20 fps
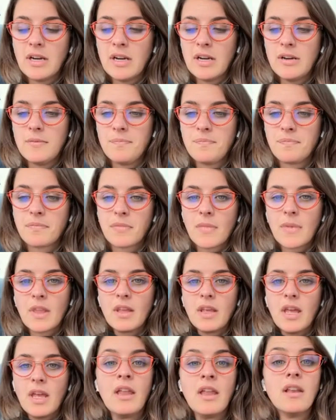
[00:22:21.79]
Um,
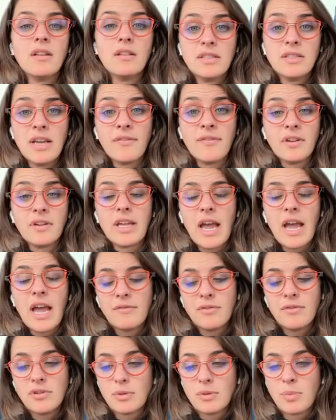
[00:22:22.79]
it definitely
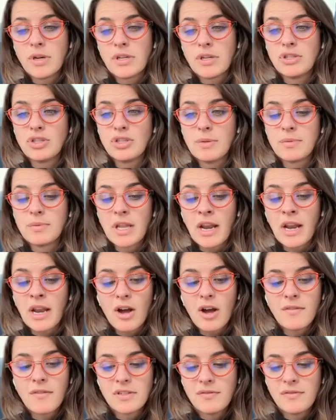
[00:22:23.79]
have those apprenticeships. And I
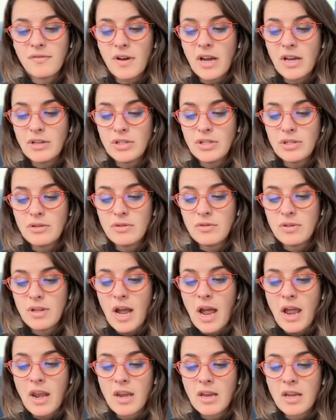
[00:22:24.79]
often find too
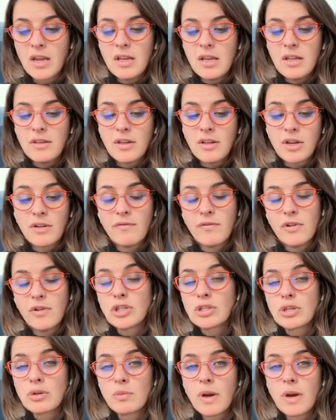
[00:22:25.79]
that the
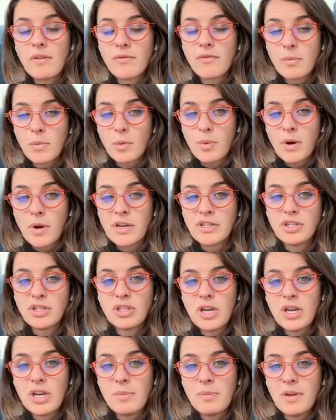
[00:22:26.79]
conversion rate from
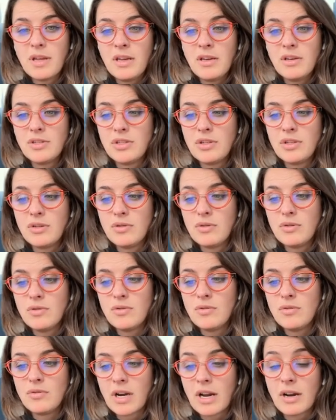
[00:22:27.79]
apprenticeship
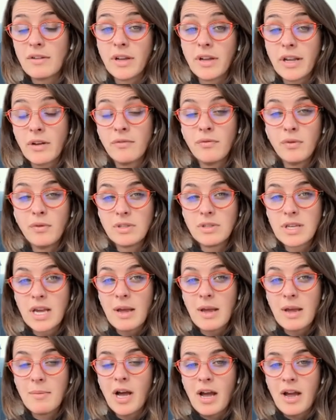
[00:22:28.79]
into kind of like a full
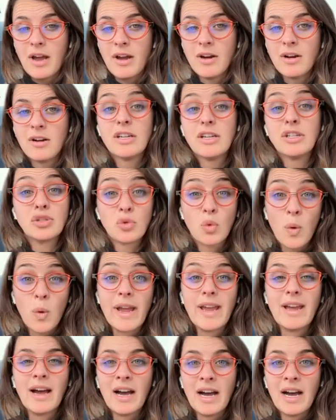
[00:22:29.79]
time hire is
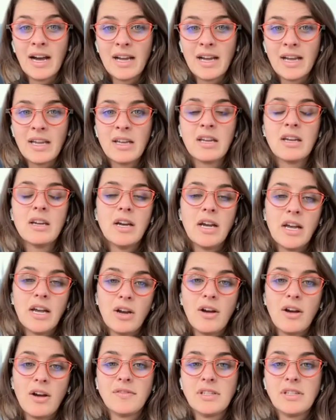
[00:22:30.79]
quite high.
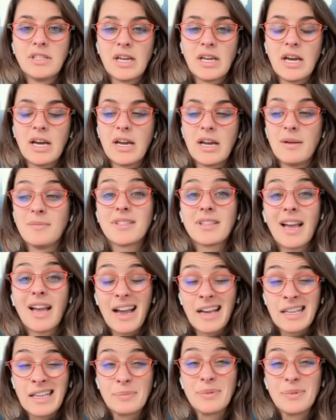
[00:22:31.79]
And oftentimes,
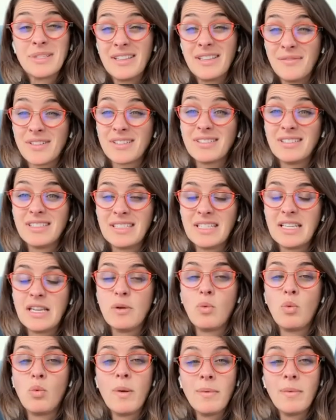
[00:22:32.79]
I specifically
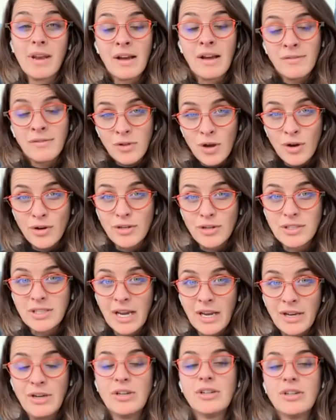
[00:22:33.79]
see women have longer
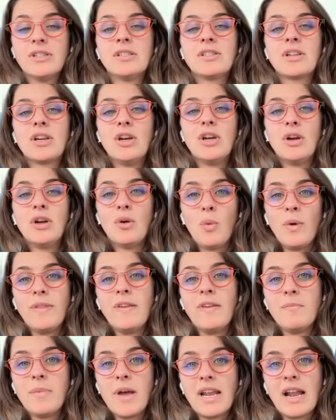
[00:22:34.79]
tenures
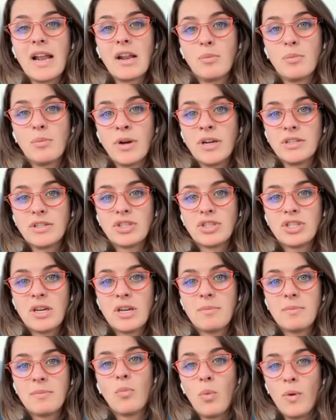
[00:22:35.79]
when they've been at an
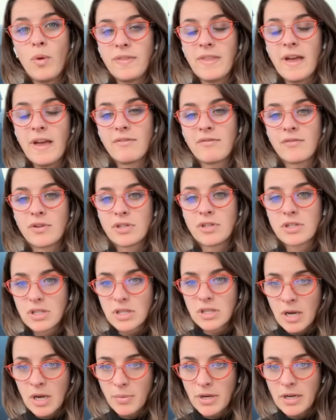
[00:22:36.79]
apprenticeship with that
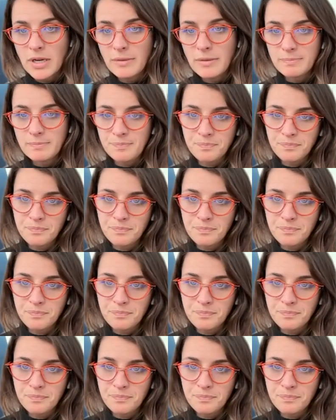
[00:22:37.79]
first company.